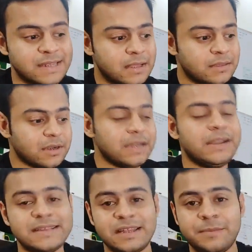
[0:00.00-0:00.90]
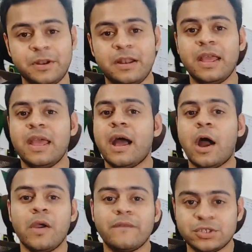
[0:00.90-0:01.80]
30 days in April,
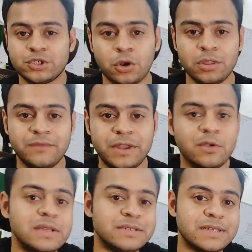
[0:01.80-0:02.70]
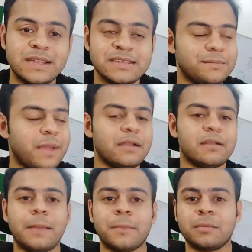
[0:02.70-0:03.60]
however short the video is, it doesn't matter.
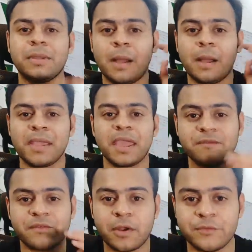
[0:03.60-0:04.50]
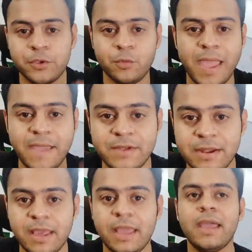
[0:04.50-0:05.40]
I'm going to be coming in front of you every
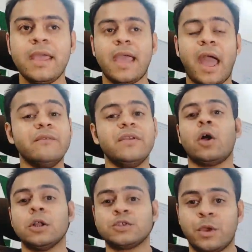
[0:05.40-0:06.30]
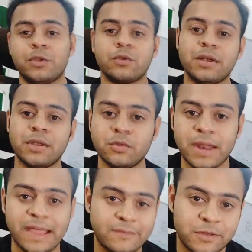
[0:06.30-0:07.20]
day, and we are also going to continue the
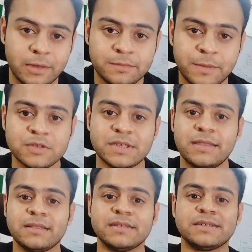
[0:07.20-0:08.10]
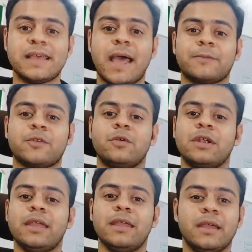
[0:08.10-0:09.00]
live streams because I think this is
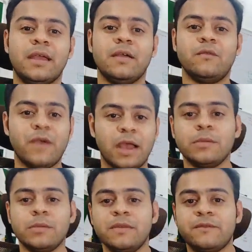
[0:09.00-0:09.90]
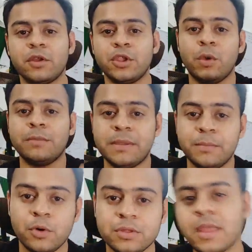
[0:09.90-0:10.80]
absolutely valuable for you and me both.